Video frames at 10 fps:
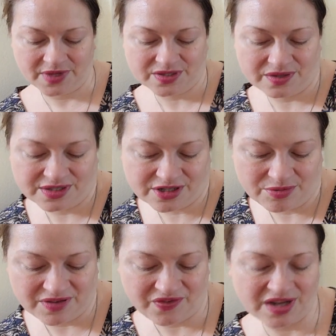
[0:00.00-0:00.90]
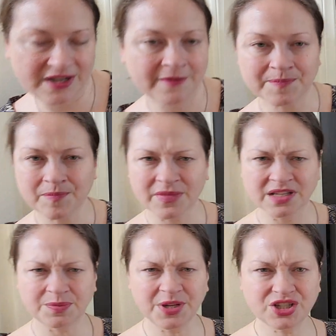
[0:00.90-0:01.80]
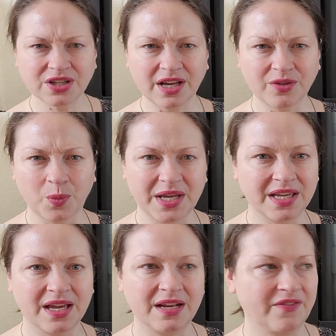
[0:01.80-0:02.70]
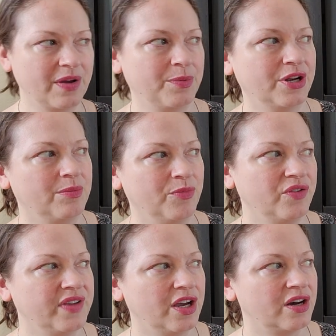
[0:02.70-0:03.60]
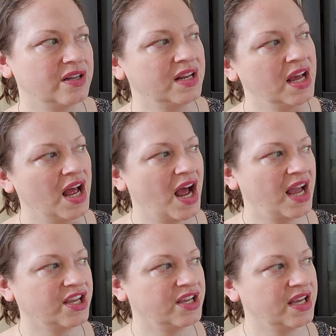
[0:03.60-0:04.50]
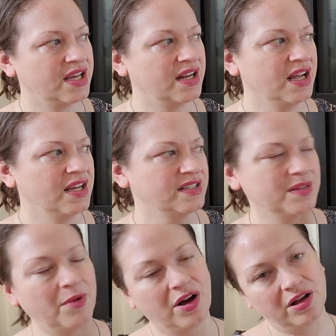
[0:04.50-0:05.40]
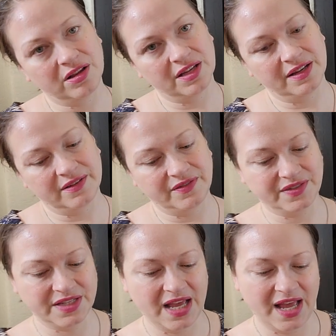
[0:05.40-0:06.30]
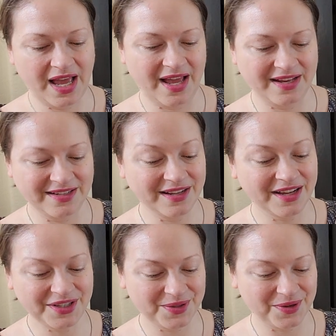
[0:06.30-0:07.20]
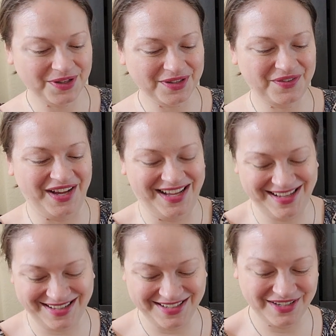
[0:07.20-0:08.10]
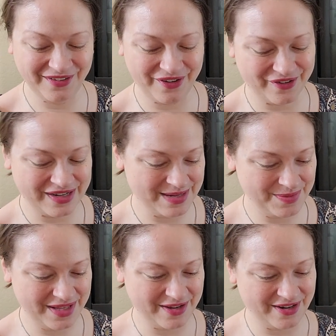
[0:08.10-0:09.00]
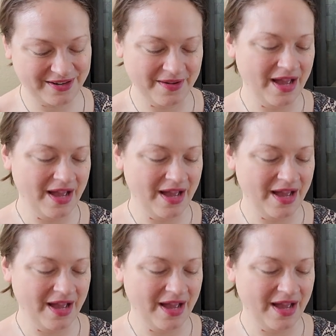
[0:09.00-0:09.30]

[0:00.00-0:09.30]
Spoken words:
So this could be fun, especially on the weekend. If I put a movie on, I could get some olives and not you, Olive. You'll already be there.